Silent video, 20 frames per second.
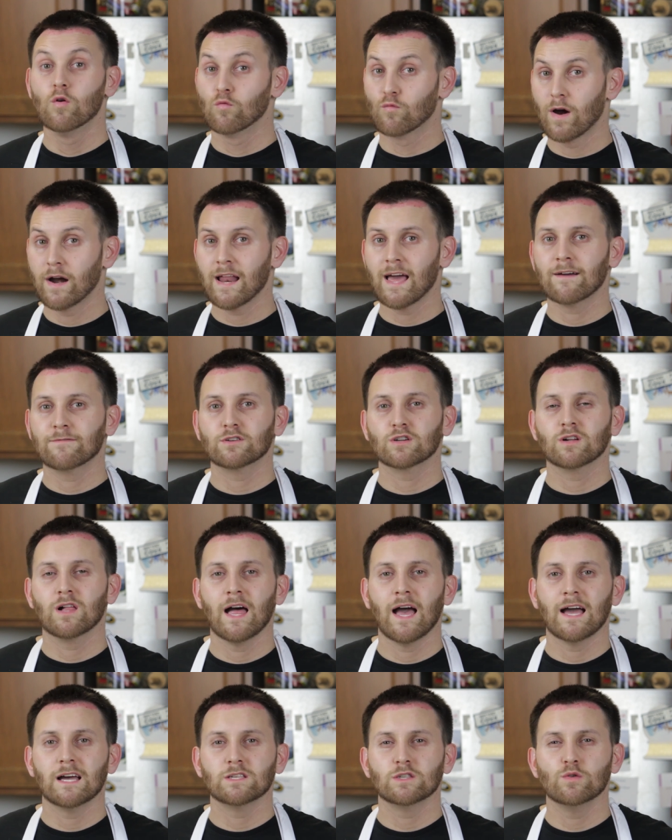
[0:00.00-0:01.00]
Right after
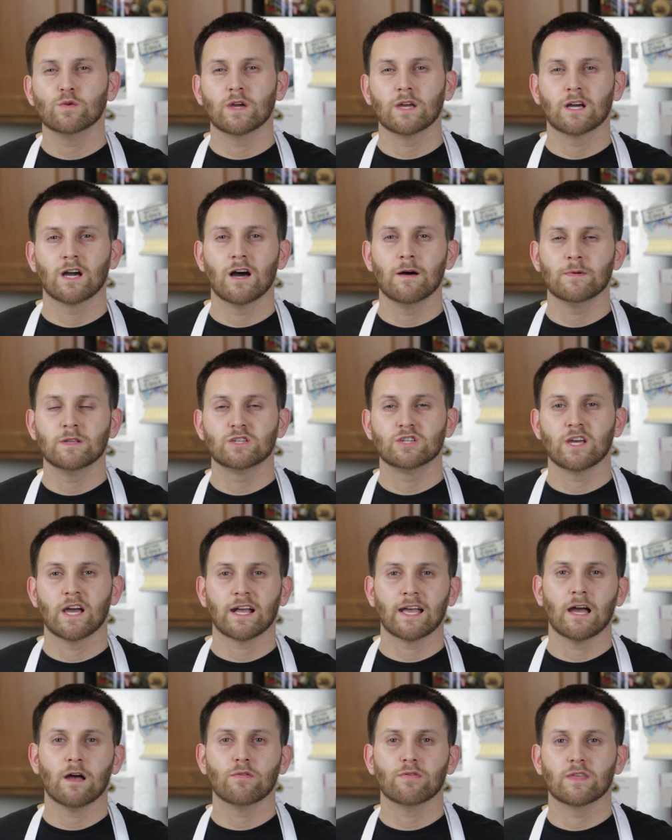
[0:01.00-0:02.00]
class, you can come and
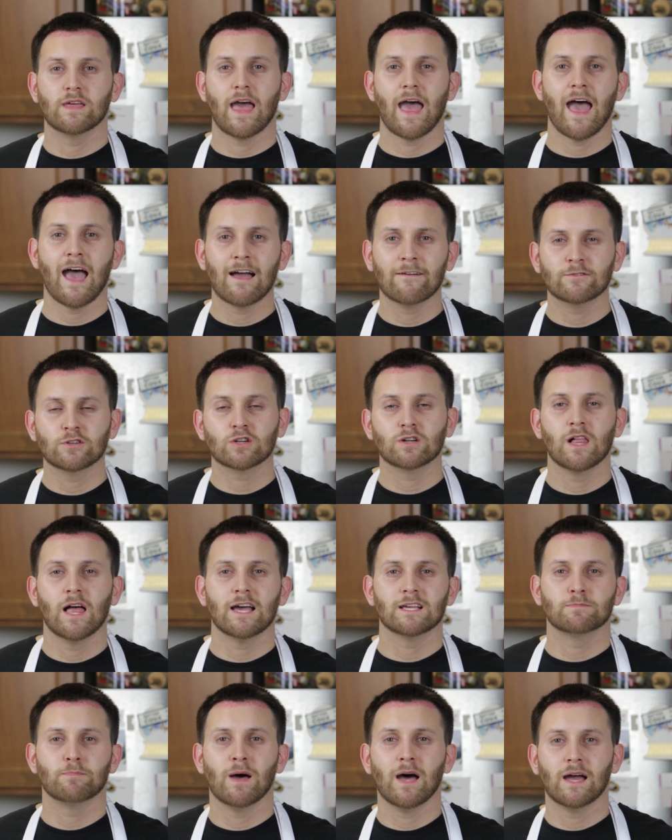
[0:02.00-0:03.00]
check out the After
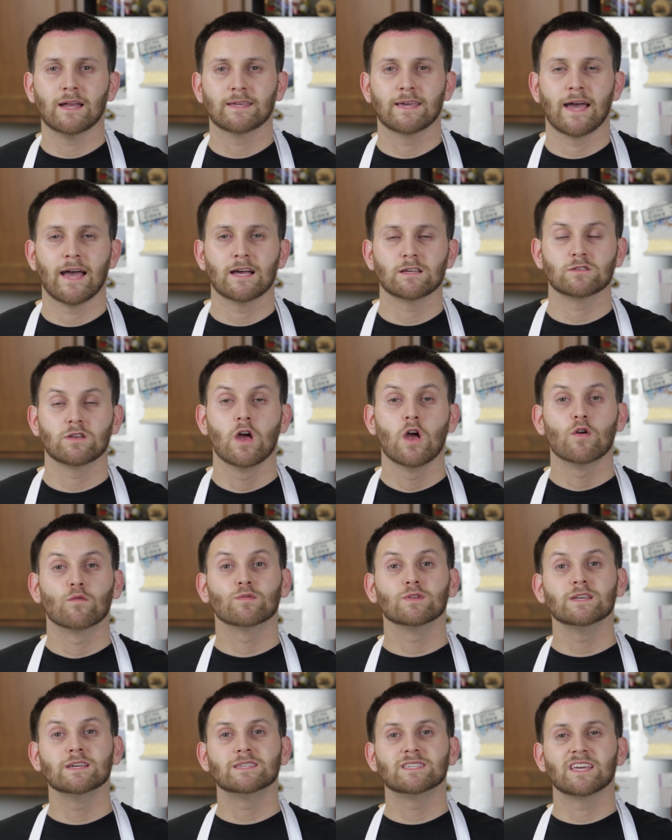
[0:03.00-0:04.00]
Class podcast,
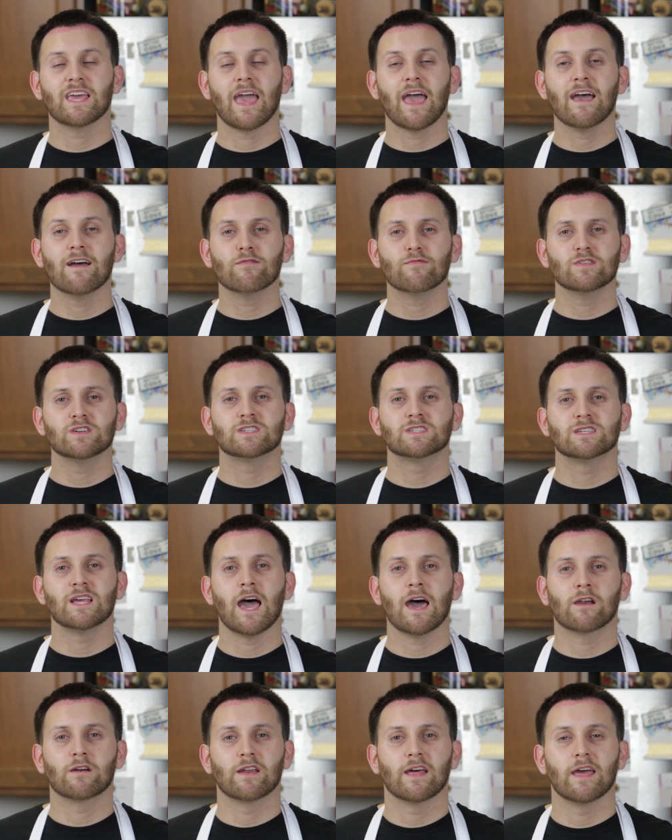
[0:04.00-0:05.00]
releasing every
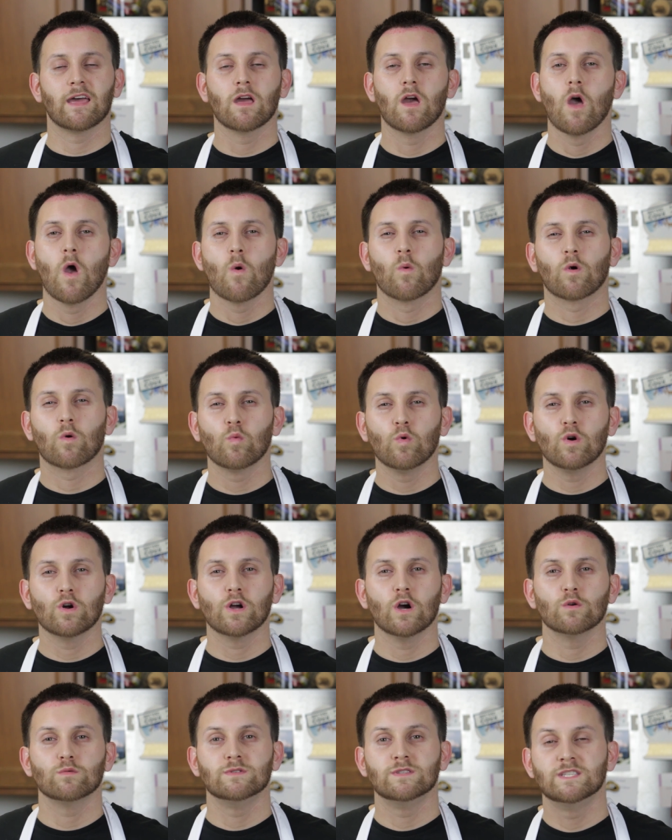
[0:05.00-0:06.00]
Saturday, where we'll
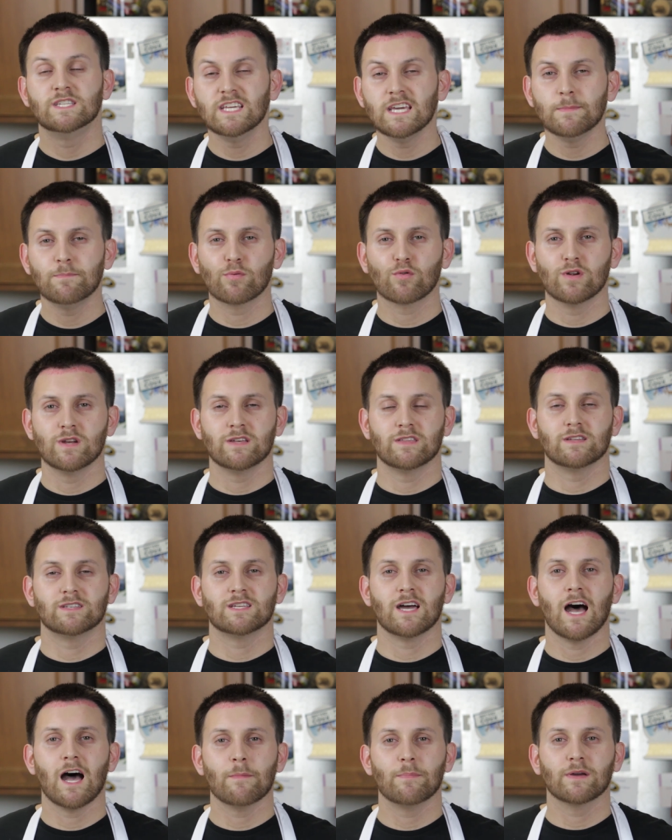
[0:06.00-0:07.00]
go deeper into the
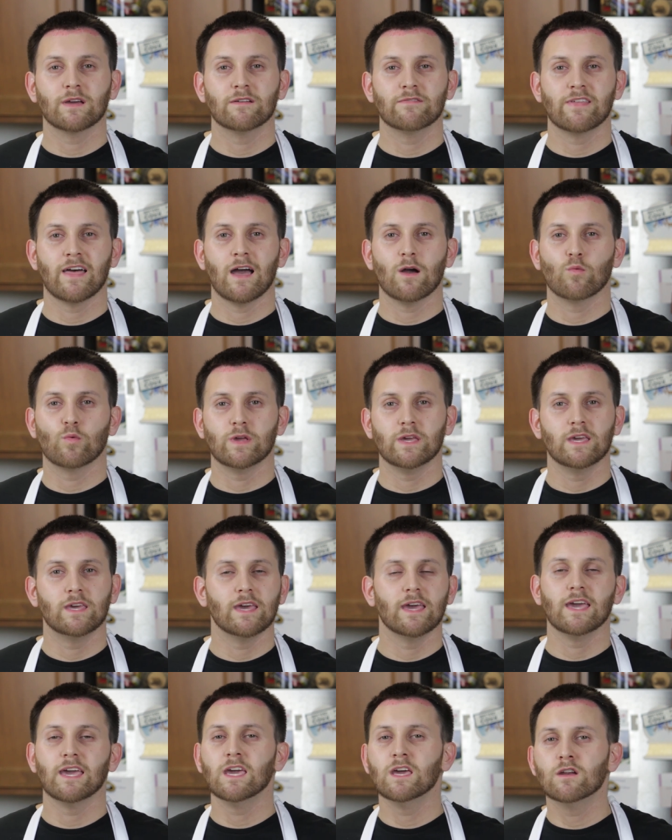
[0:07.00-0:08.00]
topic of that week,
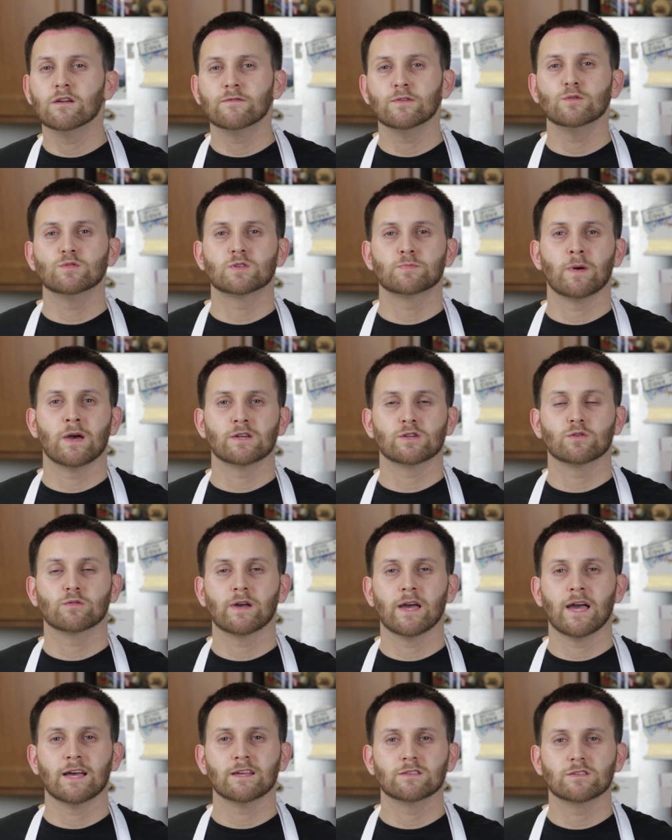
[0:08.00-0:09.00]
interview special
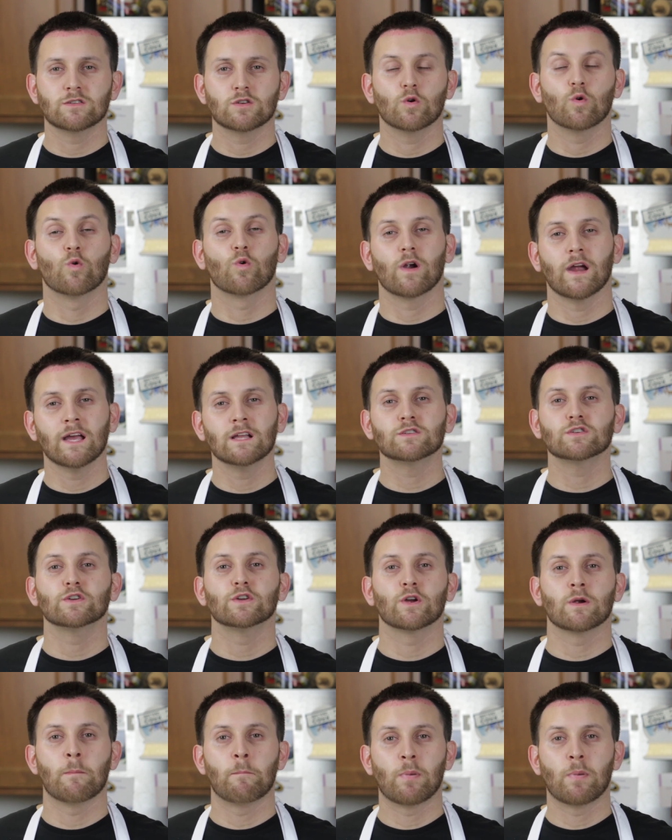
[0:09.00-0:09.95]
guests, or answer your